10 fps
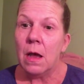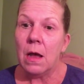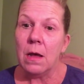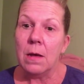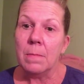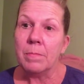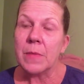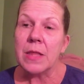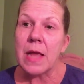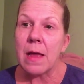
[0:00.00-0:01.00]
and
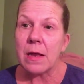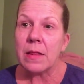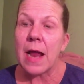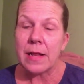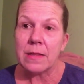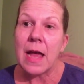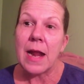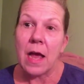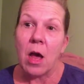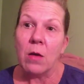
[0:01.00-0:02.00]
that
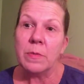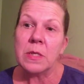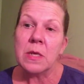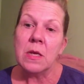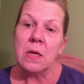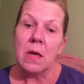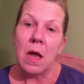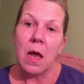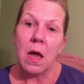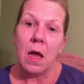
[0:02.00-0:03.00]
helps.
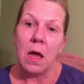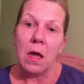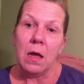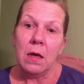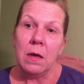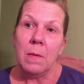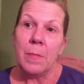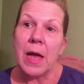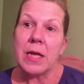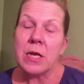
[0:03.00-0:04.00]

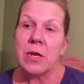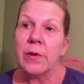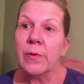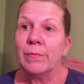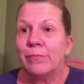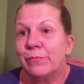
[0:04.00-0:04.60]
But you know,